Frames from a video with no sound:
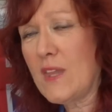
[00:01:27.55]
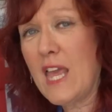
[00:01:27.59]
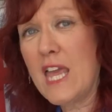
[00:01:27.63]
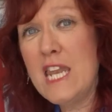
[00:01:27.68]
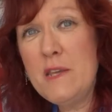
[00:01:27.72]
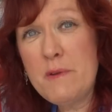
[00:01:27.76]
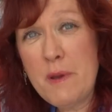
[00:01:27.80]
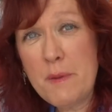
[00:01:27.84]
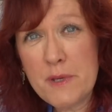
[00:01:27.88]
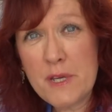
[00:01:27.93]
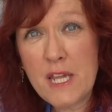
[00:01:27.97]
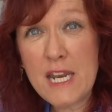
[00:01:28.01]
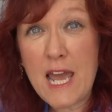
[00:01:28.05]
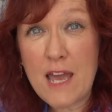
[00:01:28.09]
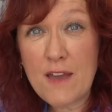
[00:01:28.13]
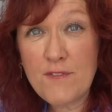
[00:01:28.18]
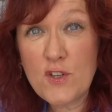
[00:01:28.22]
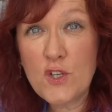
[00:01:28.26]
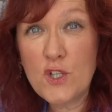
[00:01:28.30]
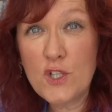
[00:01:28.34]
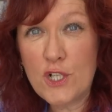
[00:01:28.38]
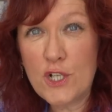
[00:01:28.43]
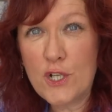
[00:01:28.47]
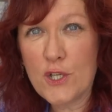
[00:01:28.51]
Anyway, we're going to have
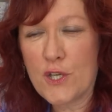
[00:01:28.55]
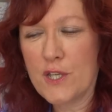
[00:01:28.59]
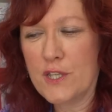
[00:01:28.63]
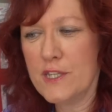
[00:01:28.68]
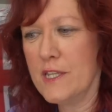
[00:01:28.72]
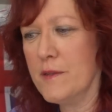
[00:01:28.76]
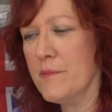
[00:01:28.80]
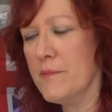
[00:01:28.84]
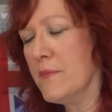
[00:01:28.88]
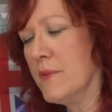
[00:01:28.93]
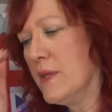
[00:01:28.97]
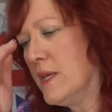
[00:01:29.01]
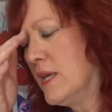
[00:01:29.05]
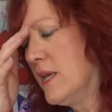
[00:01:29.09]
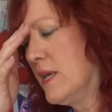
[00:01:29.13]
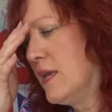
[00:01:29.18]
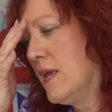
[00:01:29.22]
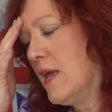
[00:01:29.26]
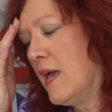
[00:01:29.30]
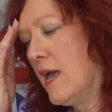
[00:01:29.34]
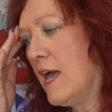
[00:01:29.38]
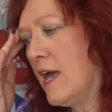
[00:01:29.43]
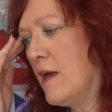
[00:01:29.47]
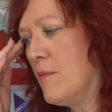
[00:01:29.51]
a good look at them.
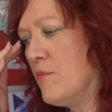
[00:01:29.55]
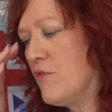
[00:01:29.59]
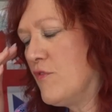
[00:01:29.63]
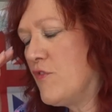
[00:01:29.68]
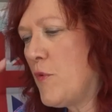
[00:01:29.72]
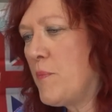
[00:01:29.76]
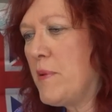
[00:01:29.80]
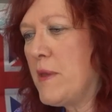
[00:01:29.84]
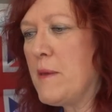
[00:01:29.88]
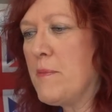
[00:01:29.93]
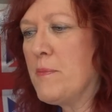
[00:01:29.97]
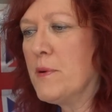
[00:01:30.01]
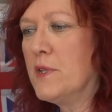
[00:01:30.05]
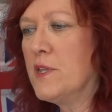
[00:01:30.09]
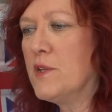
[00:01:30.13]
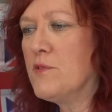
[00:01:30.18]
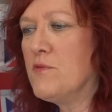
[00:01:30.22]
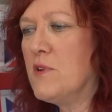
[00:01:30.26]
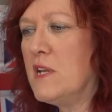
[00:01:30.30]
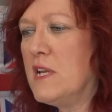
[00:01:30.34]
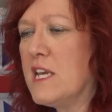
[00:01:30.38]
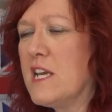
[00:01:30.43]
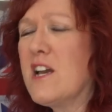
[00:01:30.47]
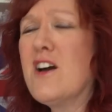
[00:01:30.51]
For people that
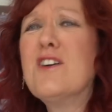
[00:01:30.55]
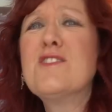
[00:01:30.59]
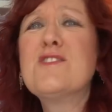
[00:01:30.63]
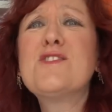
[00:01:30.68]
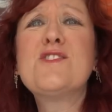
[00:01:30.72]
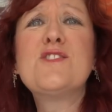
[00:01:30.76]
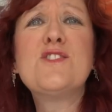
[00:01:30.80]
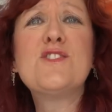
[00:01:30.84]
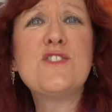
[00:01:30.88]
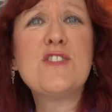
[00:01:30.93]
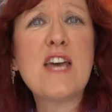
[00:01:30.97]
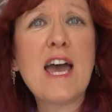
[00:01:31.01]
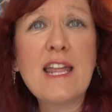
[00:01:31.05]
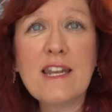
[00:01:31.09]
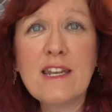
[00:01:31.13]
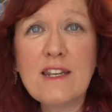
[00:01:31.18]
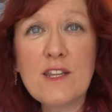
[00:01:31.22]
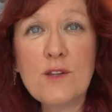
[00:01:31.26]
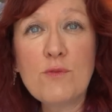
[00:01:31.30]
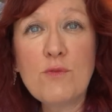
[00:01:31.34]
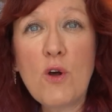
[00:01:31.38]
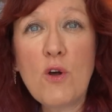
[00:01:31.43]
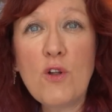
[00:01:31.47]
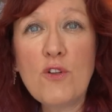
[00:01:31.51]
really can't
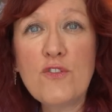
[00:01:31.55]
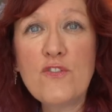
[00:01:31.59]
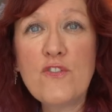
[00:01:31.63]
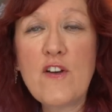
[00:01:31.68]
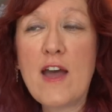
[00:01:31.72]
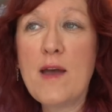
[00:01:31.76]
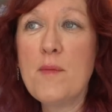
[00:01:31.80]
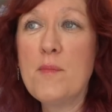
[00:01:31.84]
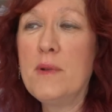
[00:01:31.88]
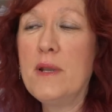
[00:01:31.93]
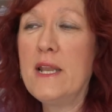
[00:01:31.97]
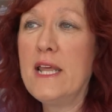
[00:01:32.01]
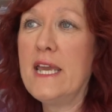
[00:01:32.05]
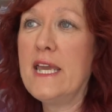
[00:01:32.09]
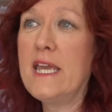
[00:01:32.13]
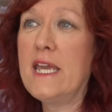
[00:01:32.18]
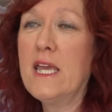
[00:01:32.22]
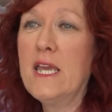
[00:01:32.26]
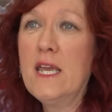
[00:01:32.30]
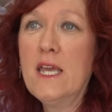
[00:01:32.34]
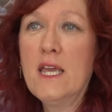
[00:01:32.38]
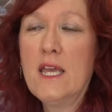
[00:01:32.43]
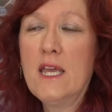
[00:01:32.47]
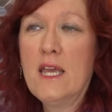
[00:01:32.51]
stand the royal
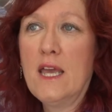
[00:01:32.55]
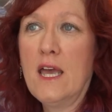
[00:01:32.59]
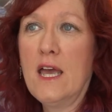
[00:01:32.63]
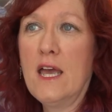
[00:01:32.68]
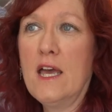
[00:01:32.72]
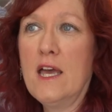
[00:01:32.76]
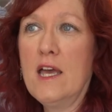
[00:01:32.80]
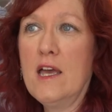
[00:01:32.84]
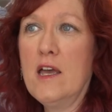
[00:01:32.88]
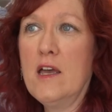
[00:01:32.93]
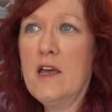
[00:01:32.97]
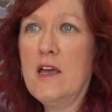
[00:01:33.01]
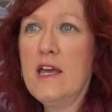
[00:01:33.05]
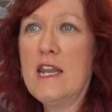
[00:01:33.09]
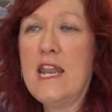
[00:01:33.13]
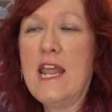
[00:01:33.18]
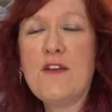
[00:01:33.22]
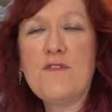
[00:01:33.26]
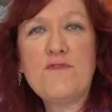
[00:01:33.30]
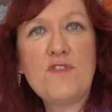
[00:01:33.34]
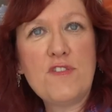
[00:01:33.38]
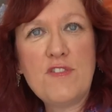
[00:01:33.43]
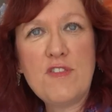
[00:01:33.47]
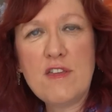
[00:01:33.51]
family and
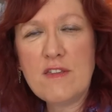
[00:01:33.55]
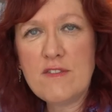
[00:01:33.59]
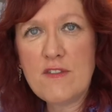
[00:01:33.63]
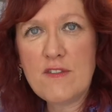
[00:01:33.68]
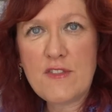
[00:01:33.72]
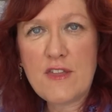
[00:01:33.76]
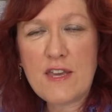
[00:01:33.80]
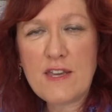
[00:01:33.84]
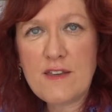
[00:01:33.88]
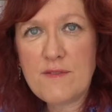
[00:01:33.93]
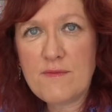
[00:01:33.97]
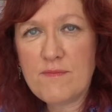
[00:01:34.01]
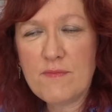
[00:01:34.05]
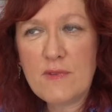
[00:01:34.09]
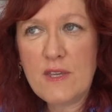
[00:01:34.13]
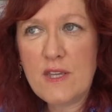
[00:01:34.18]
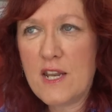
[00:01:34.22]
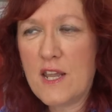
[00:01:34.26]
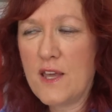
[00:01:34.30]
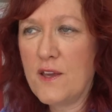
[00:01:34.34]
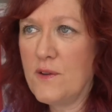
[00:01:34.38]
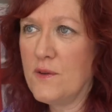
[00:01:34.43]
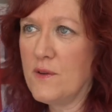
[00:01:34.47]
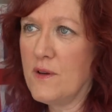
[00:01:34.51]
everything that they, you
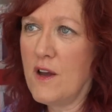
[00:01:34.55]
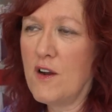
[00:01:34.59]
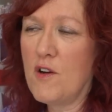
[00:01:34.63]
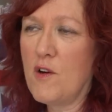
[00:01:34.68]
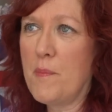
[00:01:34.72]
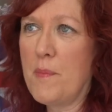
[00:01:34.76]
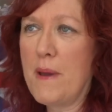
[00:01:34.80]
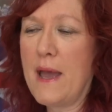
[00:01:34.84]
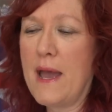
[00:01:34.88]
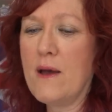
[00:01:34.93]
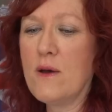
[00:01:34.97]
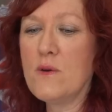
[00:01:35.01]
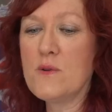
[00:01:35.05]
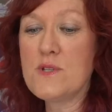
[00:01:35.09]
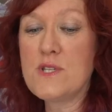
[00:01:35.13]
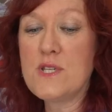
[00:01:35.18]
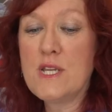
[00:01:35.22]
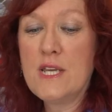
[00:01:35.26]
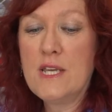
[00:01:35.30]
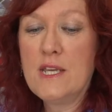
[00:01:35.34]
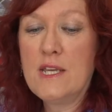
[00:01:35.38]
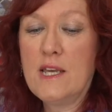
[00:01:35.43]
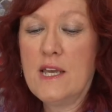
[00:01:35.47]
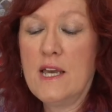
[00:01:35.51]
know, are
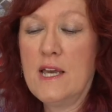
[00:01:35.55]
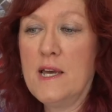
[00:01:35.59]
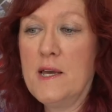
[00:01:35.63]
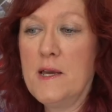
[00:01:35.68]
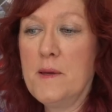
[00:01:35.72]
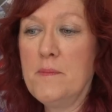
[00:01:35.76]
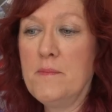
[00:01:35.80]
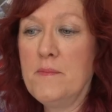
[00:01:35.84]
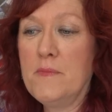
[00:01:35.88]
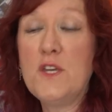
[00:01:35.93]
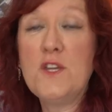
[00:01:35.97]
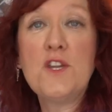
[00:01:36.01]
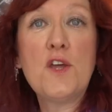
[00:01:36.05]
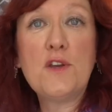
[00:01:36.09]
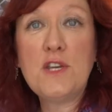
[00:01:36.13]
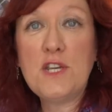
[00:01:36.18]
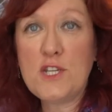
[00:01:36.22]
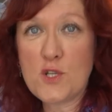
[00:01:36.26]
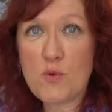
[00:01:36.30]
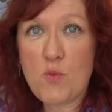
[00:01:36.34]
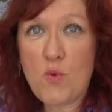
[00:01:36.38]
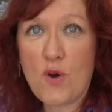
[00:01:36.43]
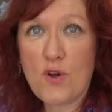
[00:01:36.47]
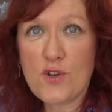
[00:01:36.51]
about, you don't
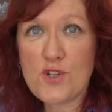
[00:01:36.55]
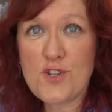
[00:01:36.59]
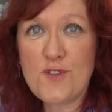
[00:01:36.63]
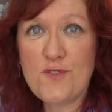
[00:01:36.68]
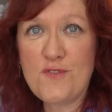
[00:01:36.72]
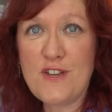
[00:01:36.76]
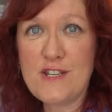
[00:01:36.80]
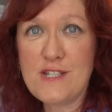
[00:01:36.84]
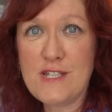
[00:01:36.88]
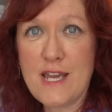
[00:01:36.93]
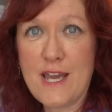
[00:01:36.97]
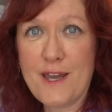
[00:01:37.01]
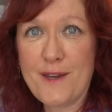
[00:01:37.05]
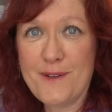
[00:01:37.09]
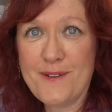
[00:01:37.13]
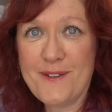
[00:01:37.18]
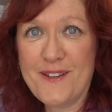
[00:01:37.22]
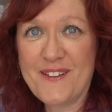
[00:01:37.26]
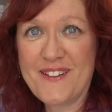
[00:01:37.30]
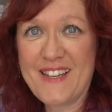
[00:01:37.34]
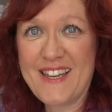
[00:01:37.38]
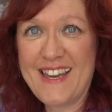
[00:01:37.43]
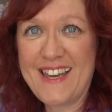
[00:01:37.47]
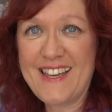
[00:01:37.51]
need to watch the video,
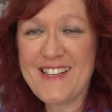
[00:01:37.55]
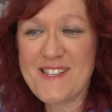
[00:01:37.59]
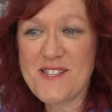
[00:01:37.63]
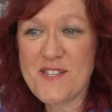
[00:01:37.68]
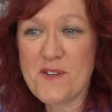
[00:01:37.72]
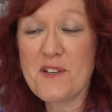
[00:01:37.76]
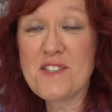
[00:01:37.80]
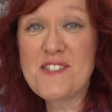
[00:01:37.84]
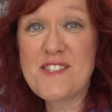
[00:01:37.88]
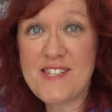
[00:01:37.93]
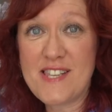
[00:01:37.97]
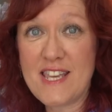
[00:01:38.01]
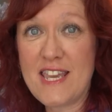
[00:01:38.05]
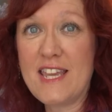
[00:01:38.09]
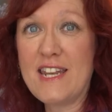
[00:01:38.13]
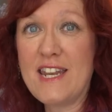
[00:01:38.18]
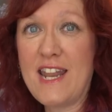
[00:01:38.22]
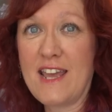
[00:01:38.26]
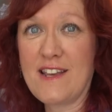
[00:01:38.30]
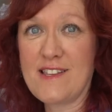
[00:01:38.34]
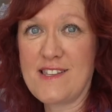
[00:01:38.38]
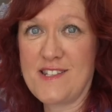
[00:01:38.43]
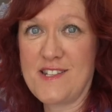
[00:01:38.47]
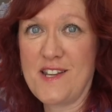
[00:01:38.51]
okay? So I'll see you
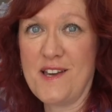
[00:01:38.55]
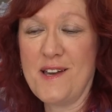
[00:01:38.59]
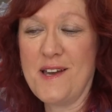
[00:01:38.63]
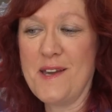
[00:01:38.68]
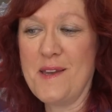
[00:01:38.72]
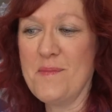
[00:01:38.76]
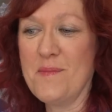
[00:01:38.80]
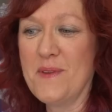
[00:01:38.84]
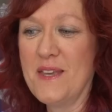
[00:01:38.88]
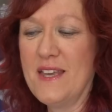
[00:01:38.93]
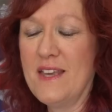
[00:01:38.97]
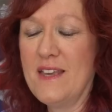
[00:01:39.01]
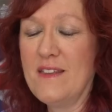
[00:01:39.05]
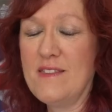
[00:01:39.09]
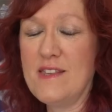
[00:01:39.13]
next time.